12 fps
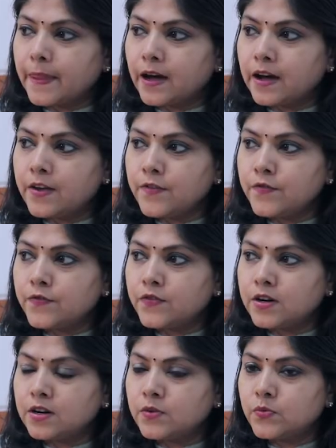I've
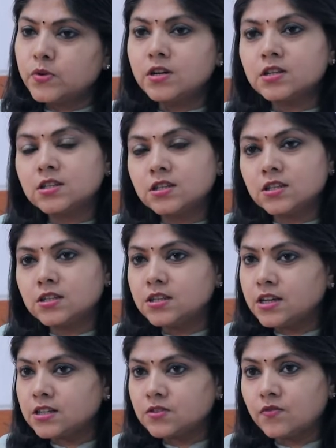worked in,
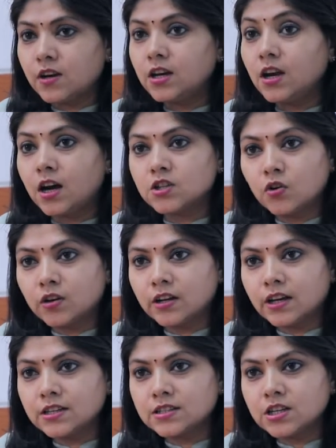yes, very large
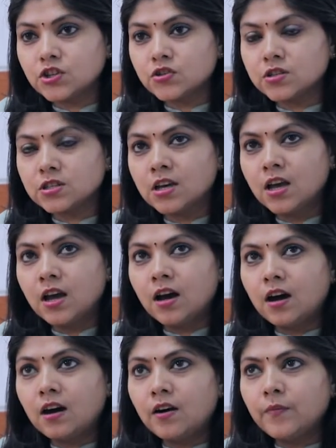organizations.
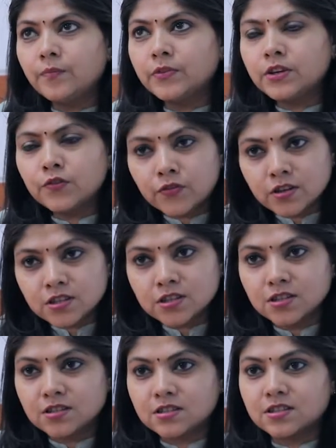The difference
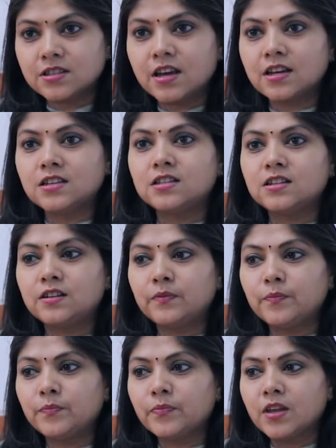is that
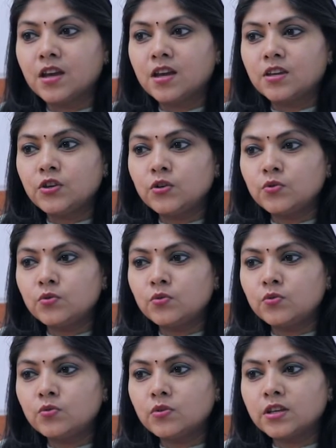
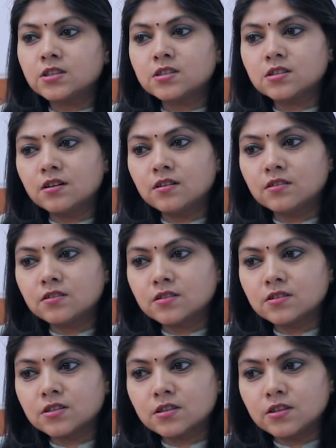
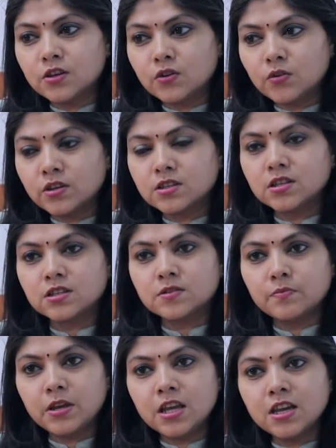it's
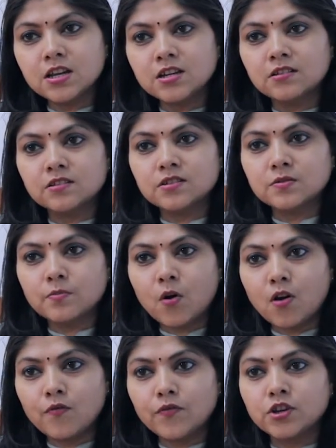being a
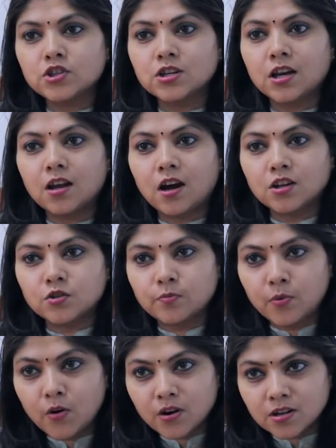small fish in a
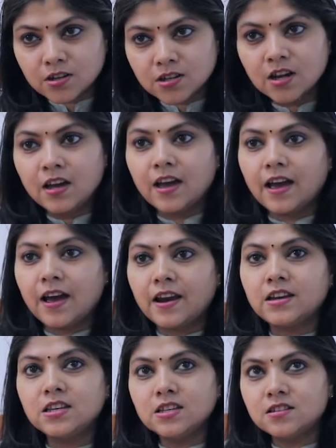large pond.
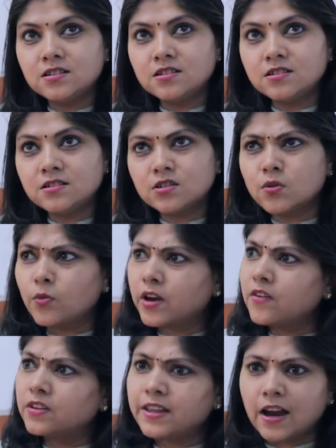And here, so
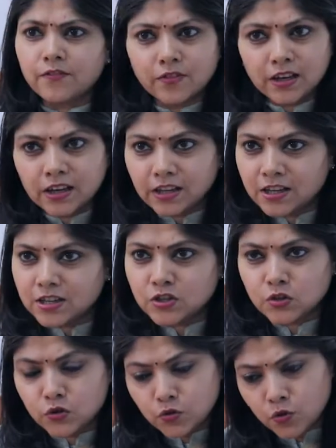whatever that feeling
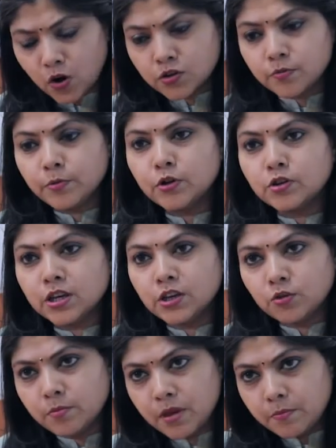is, so you're
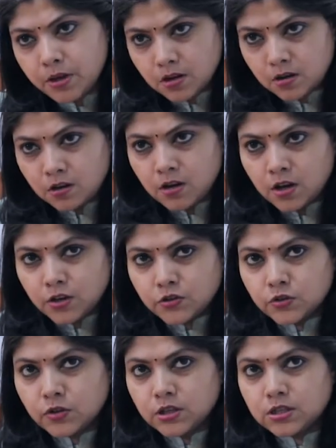contributing, you may be a,
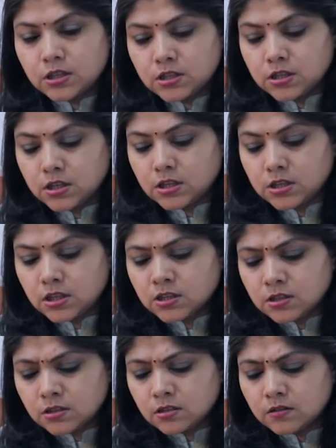so it's very
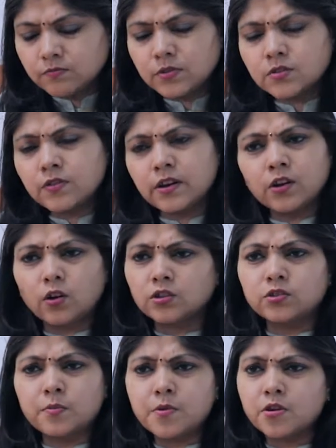
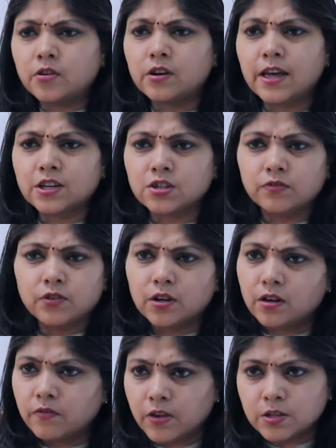entrepreneurial actually. If you're
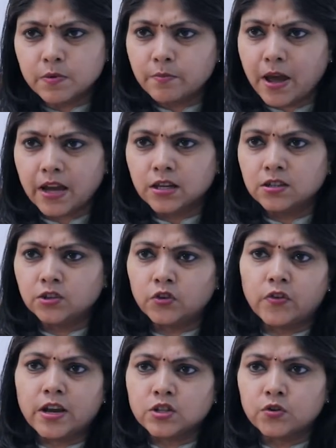an investment banker,
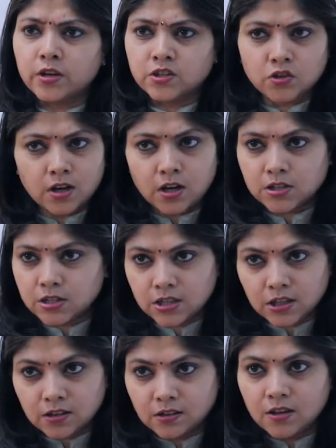you're as good as your last
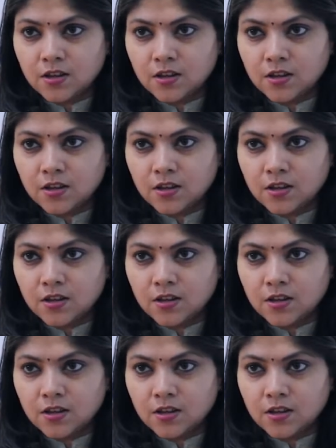deal.